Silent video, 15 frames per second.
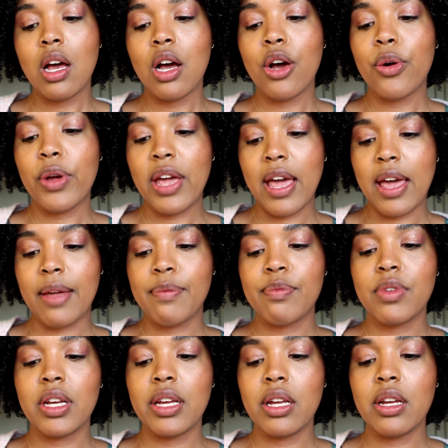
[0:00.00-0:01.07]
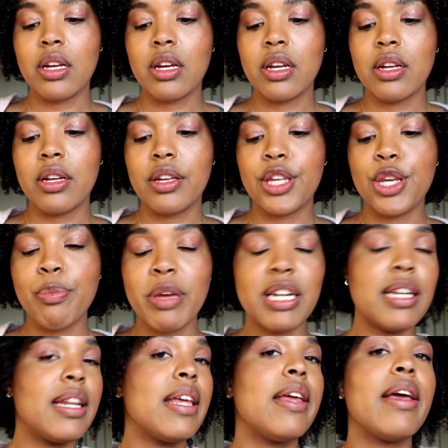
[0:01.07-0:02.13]
Okay,
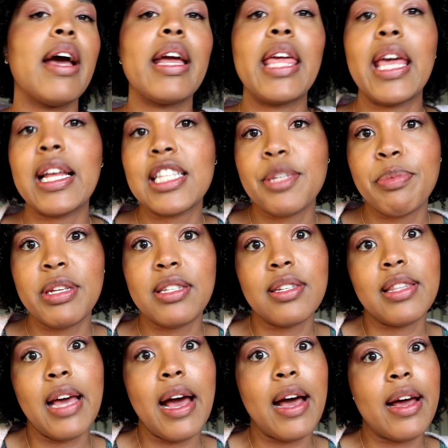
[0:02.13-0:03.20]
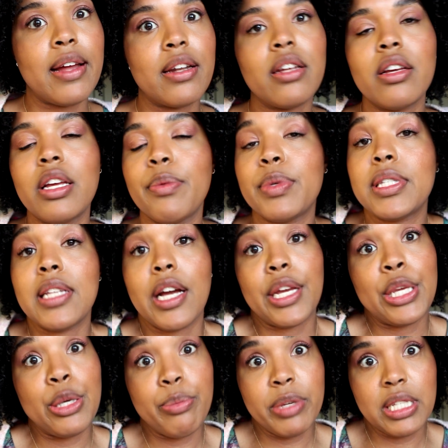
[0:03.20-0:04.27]
humidity, I can't speak to that. It was
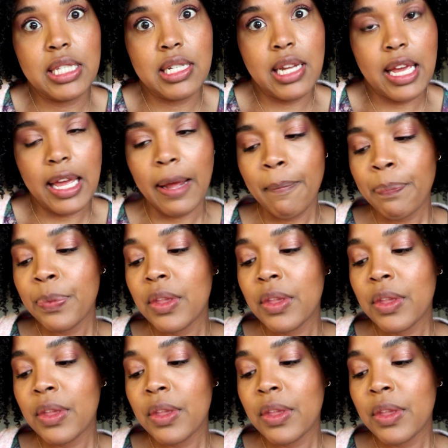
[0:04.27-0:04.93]
not humid today.